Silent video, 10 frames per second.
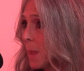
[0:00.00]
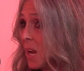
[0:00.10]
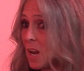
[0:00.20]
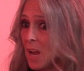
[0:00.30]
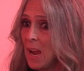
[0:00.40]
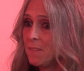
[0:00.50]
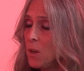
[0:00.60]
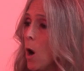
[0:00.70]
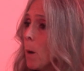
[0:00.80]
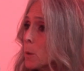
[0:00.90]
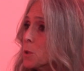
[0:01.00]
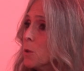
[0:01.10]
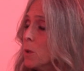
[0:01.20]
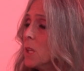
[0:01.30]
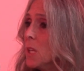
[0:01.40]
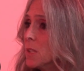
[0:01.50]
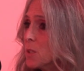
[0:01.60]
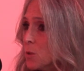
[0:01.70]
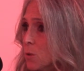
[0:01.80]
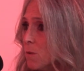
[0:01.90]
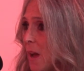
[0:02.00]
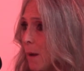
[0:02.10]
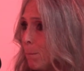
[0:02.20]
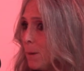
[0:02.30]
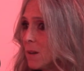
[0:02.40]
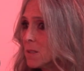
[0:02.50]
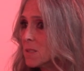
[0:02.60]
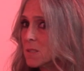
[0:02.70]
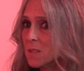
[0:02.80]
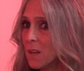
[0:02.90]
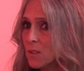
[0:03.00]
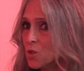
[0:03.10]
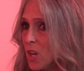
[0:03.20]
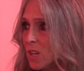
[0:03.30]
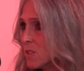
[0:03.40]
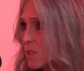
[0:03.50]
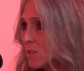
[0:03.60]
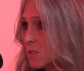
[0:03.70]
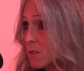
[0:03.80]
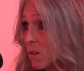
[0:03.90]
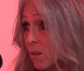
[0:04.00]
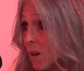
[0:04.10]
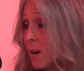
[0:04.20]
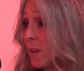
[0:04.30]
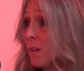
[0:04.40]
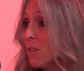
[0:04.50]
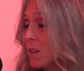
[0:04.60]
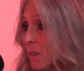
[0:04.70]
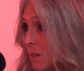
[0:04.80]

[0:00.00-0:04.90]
And I had the opportunity to do that because second chances are not a given.